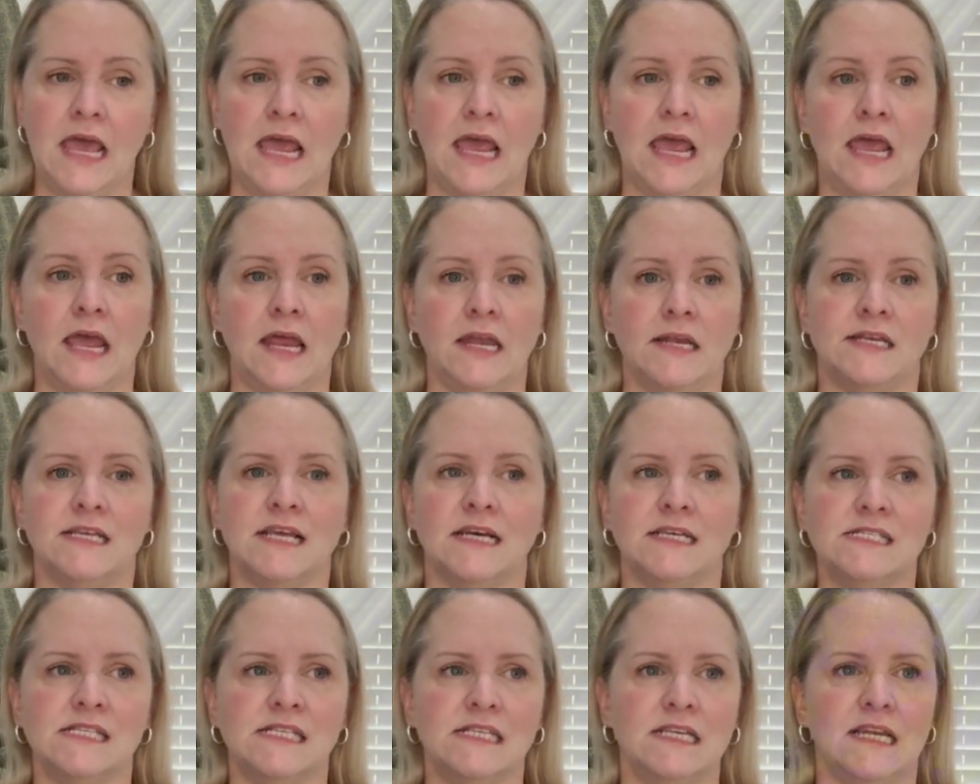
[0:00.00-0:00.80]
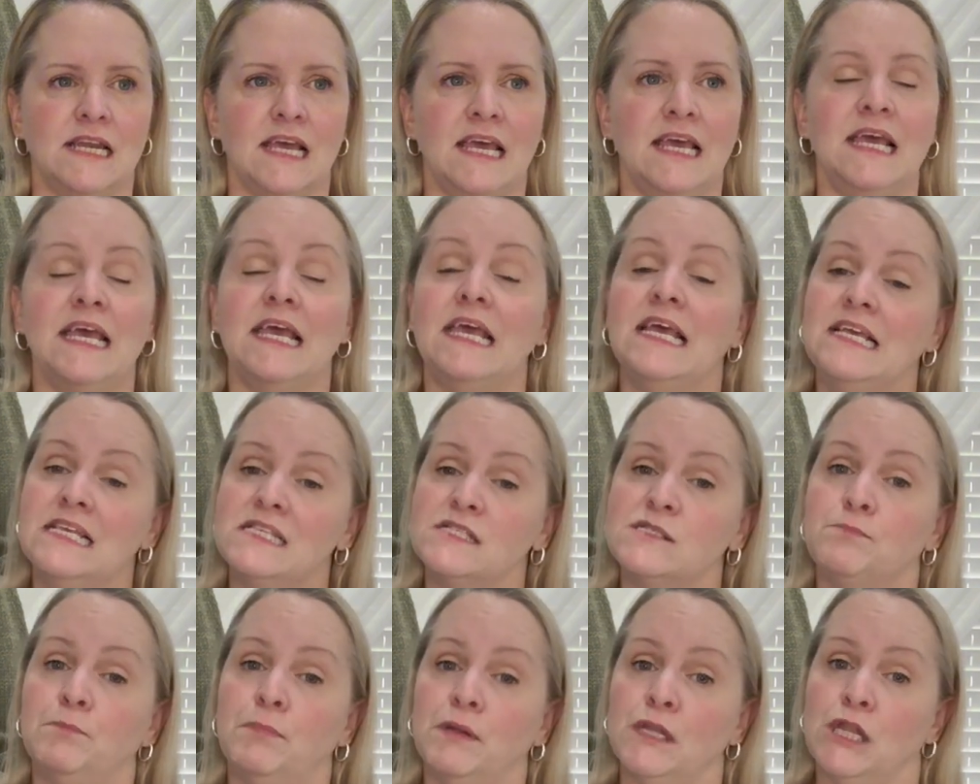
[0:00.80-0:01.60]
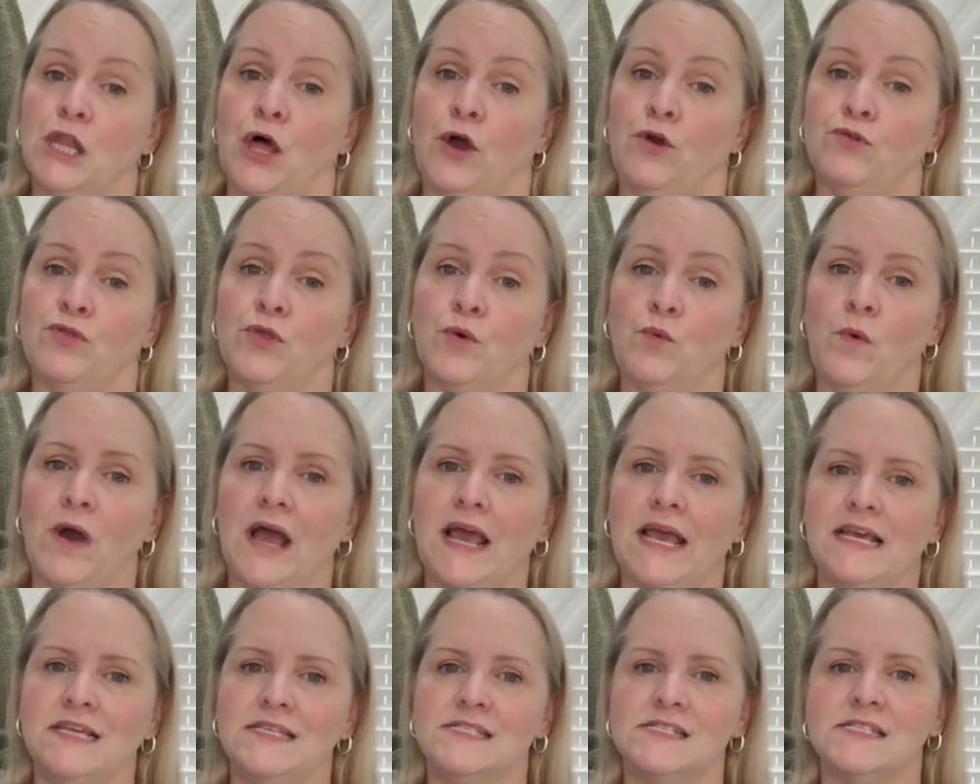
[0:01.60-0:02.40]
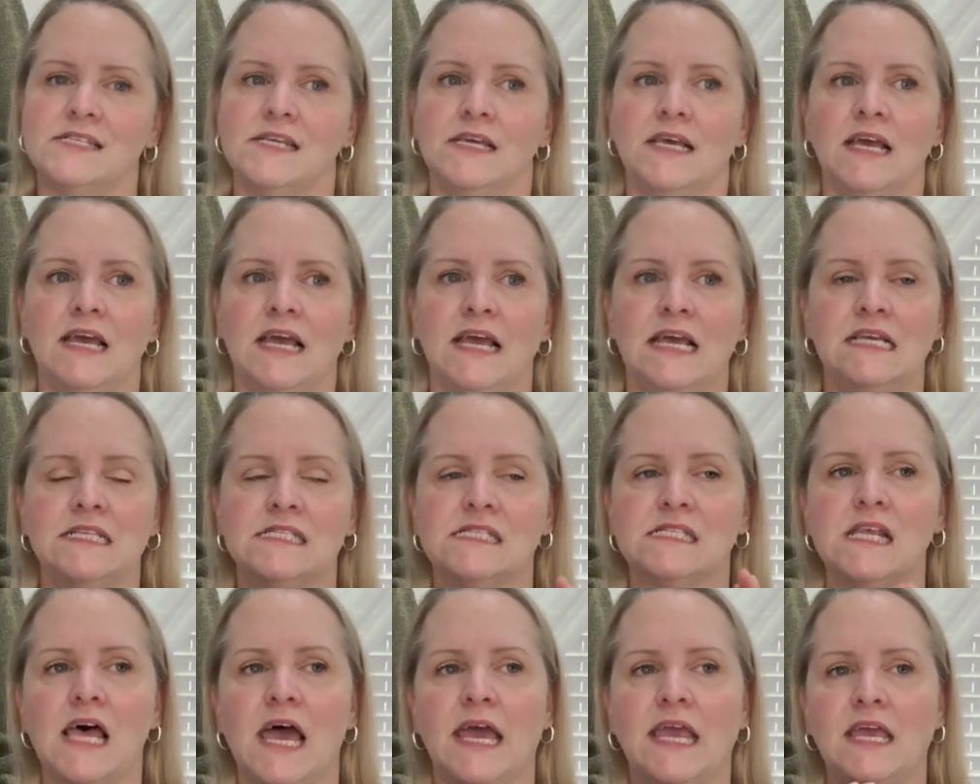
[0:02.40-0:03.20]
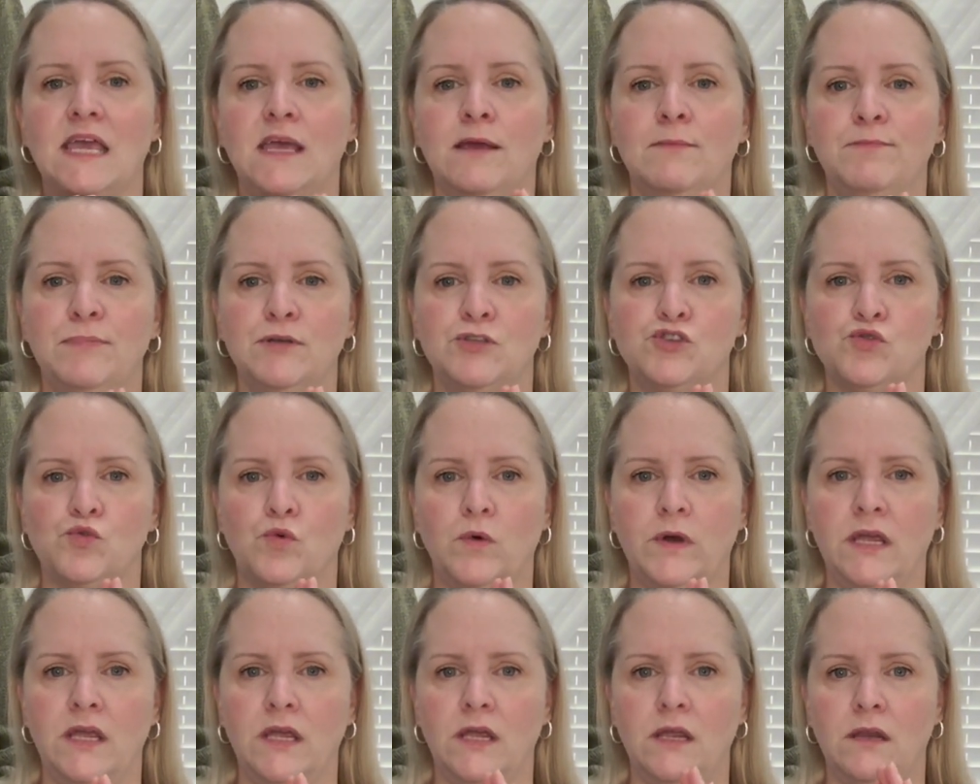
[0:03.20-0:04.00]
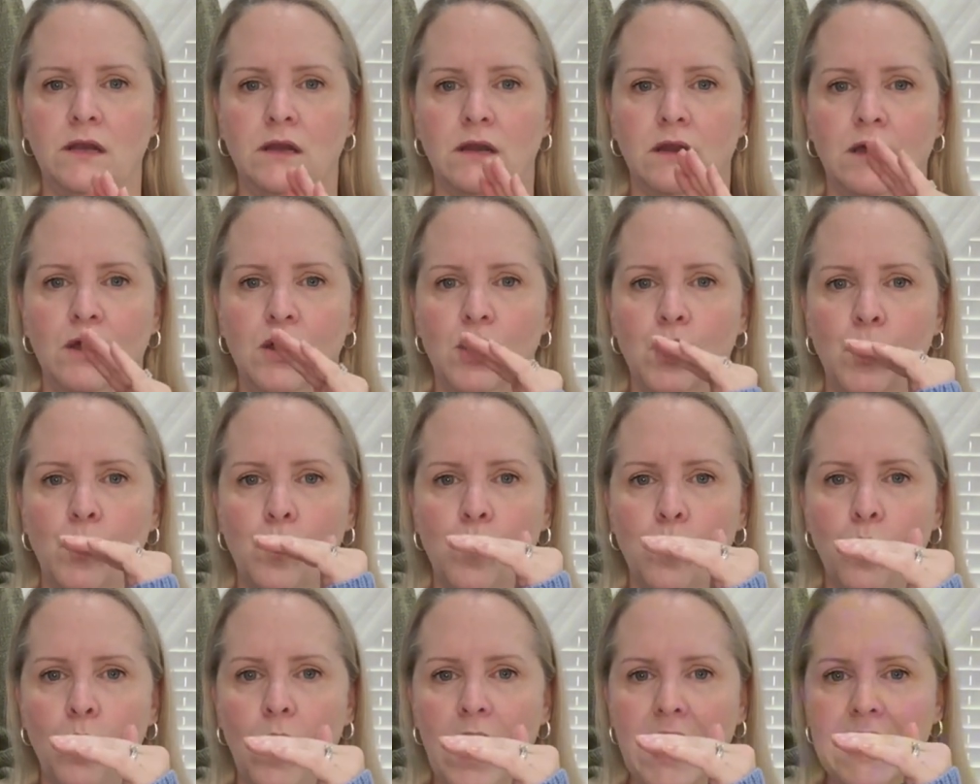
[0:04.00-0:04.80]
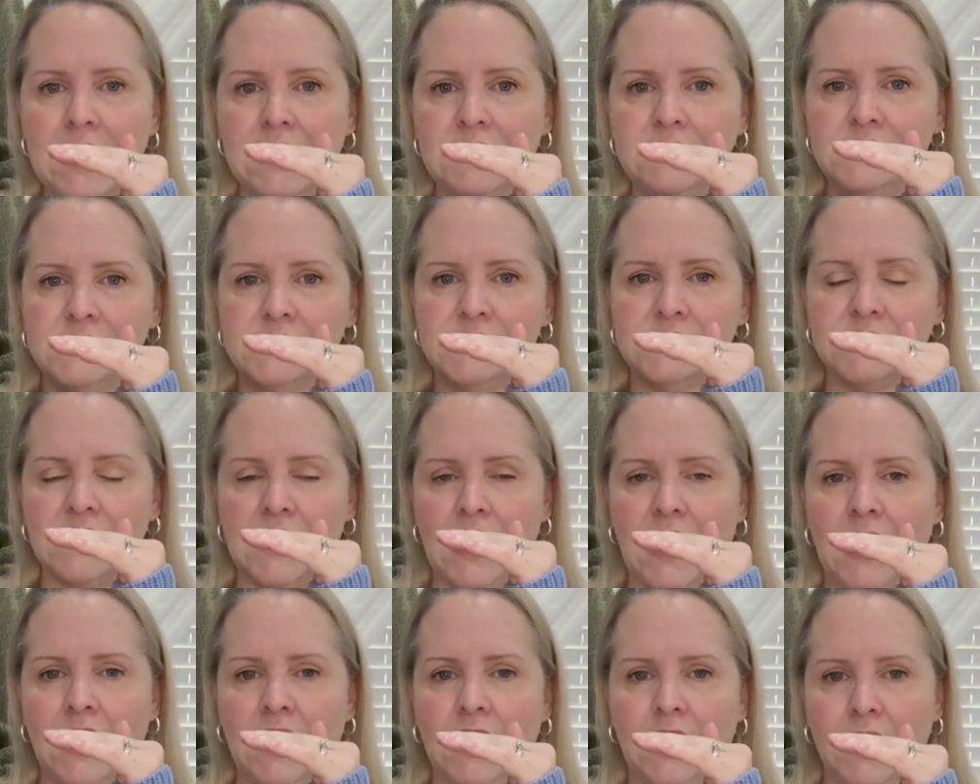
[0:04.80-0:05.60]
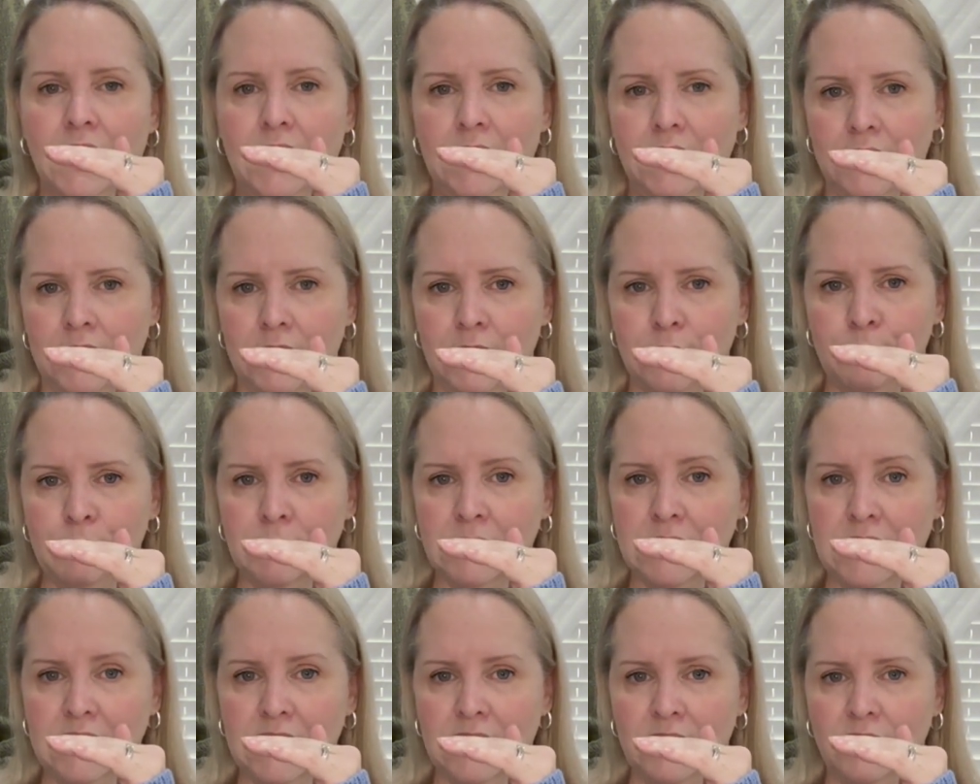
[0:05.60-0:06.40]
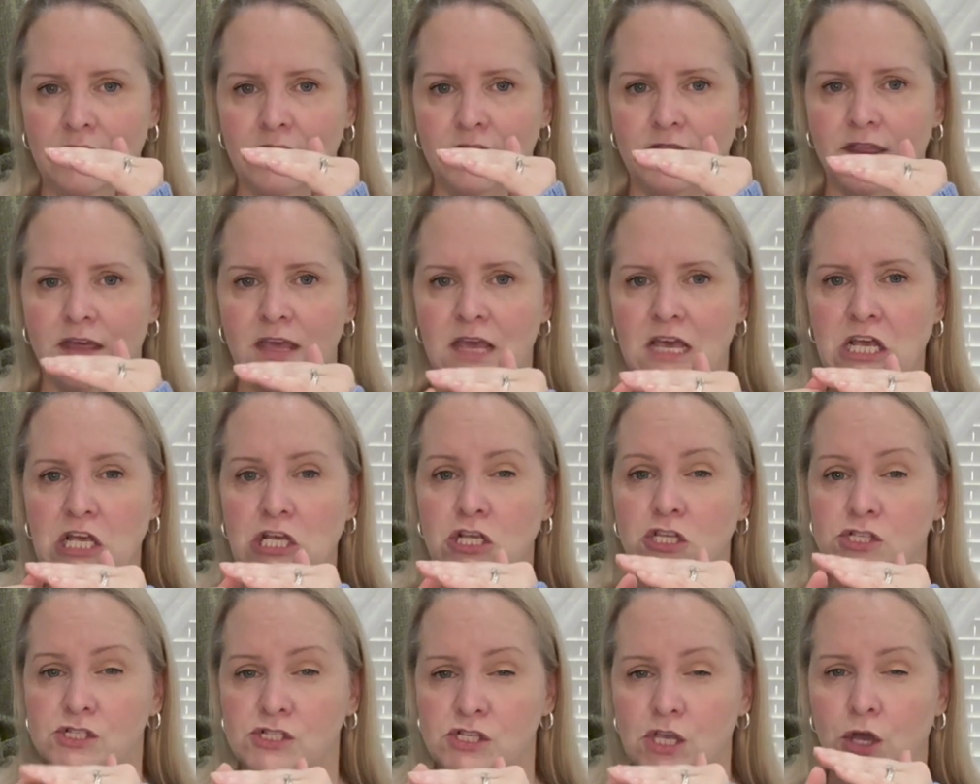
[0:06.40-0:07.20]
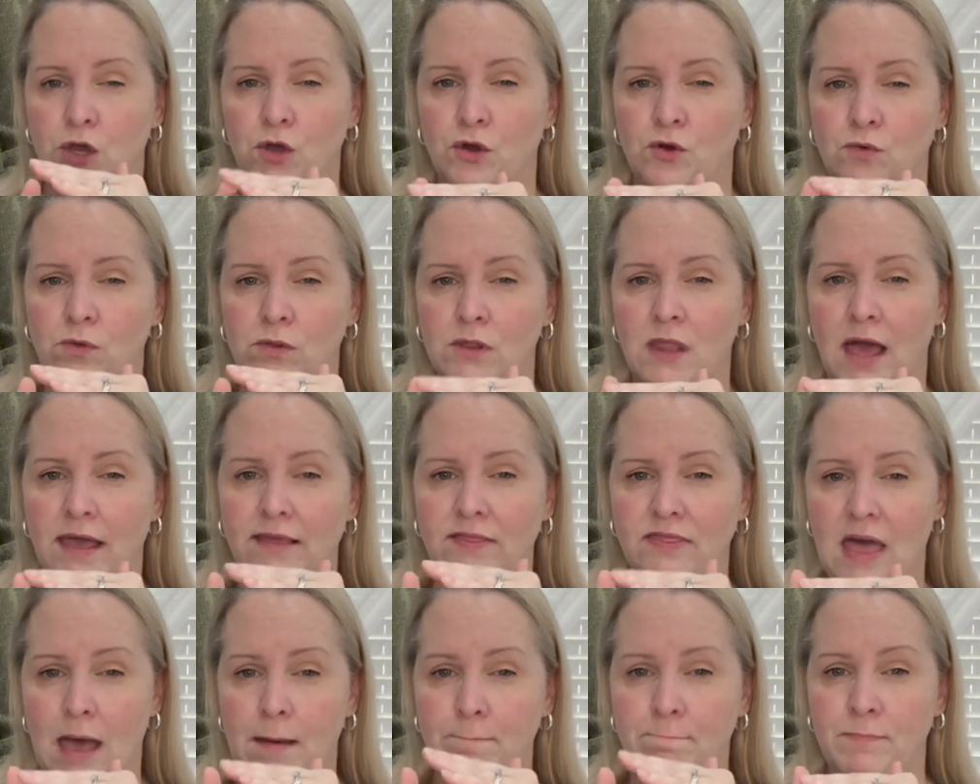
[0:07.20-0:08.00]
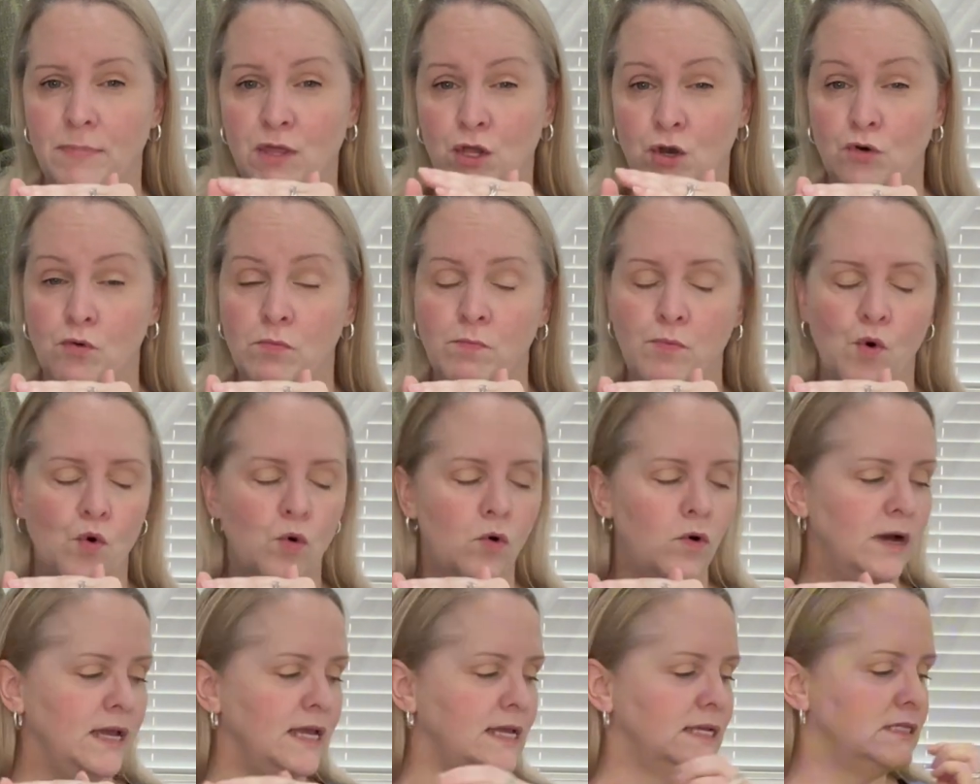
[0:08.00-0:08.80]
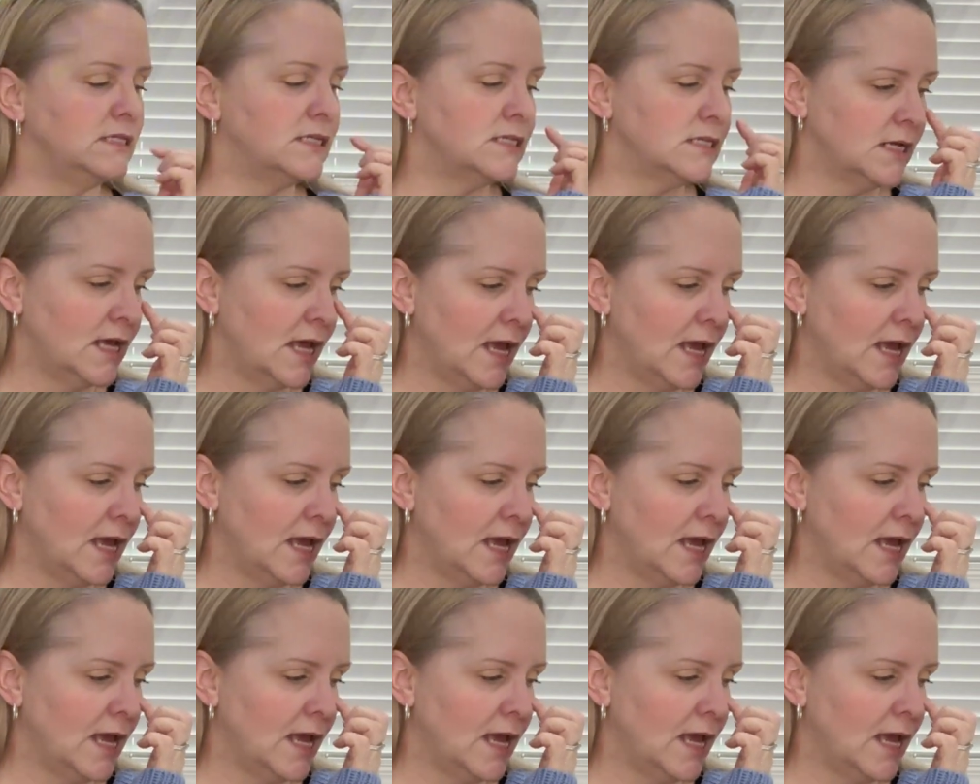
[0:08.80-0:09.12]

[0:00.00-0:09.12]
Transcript: It hits below the waist. It's like in between waist and hip length. So like that middle point.